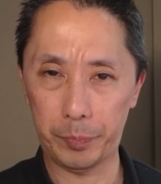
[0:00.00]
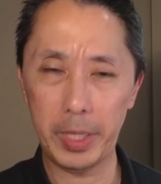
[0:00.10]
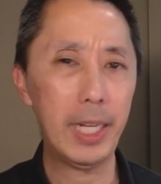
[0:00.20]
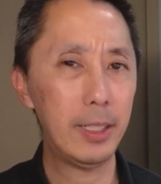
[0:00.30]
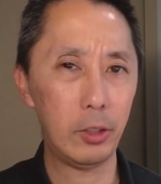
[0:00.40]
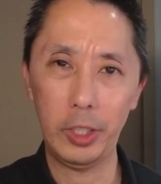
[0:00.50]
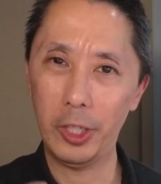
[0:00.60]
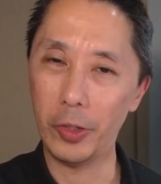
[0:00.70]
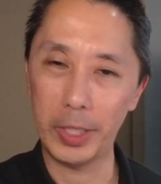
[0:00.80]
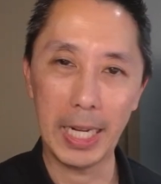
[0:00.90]
And
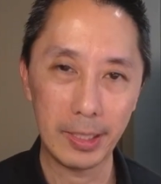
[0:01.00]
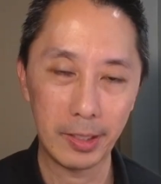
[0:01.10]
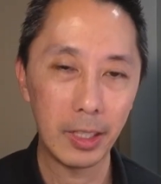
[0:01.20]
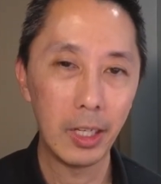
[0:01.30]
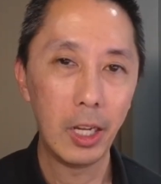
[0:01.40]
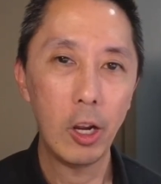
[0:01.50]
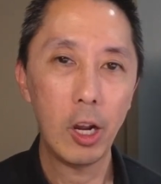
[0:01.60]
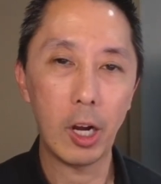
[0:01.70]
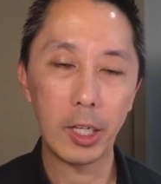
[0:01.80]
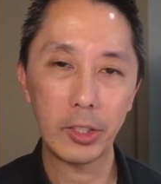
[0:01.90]
yes,
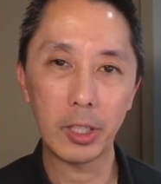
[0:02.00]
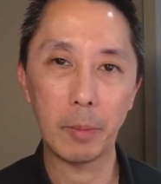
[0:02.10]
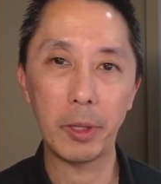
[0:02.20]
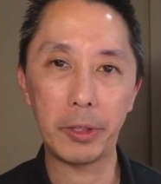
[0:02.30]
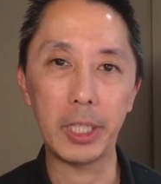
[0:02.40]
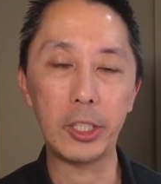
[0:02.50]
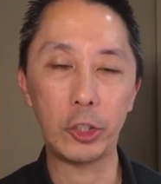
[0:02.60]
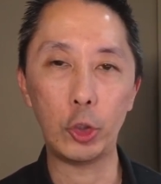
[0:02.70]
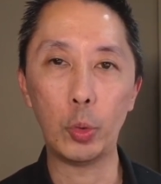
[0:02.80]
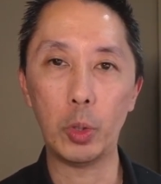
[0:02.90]
on some of these
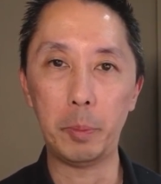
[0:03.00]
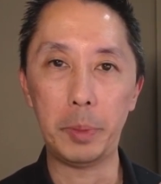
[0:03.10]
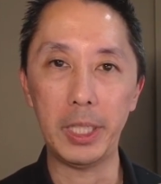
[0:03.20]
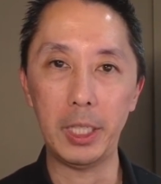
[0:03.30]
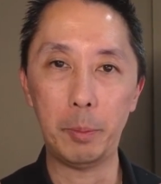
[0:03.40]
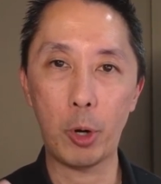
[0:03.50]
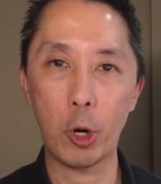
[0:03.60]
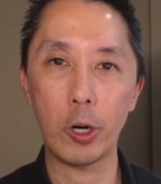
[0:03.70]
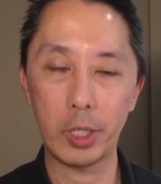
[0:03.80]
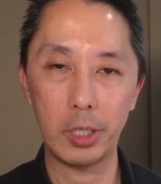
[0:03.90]
you will be
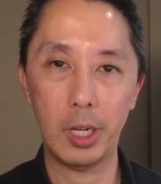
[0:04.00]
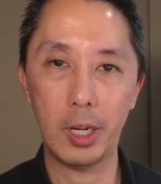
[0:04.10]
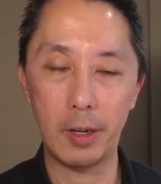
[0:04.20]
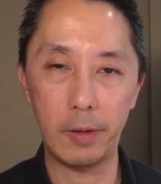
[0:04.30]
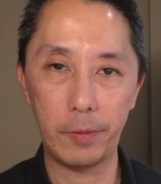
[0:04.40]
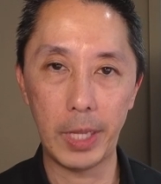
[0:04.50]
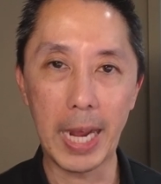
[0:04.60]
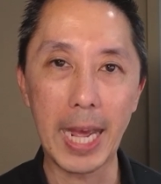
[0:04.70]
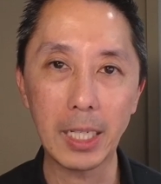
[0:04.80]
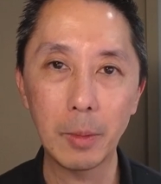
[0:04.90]
part of
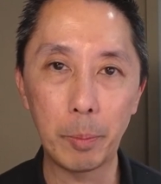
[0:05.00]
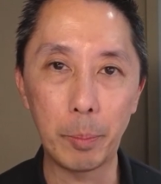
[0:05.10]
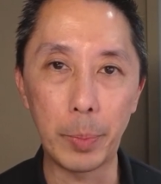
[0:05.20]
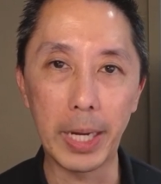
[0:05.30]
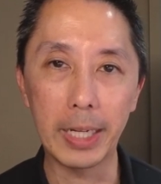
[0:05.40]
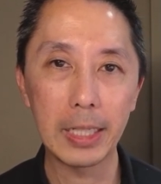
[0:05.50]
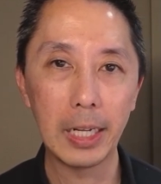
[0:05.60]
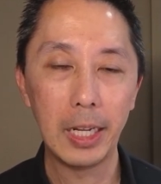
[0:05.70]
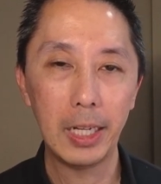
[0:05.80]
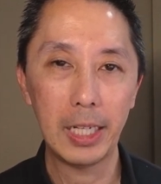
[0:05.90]
that. But
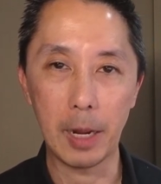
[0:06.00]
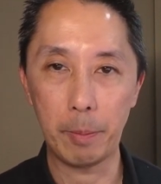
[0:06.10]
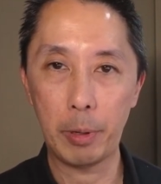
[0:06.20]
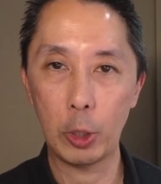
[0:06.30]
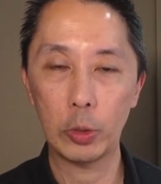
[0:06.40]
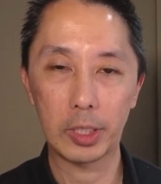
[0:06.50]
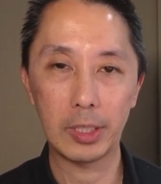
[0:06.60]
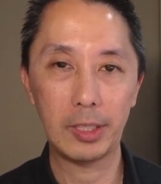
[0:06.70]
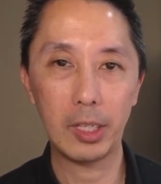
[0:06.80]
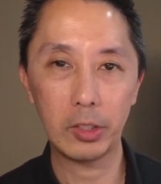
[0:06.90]
yeah,
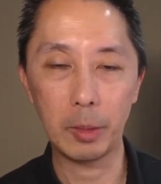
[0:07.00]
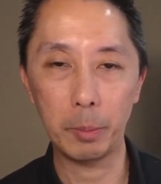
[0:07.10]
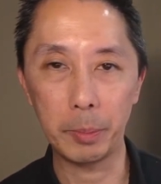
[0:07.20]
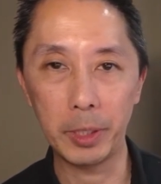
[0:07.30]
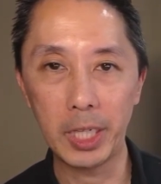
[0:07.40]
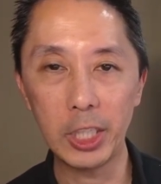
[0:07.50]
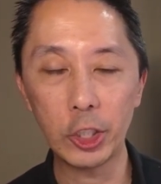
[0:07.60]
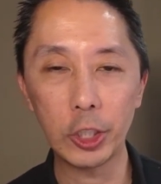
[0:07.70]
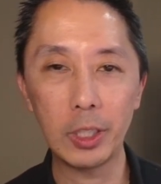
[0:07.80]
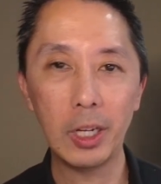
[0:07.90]
post-sales
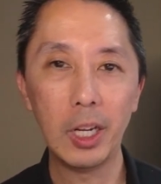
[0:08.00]
implementation.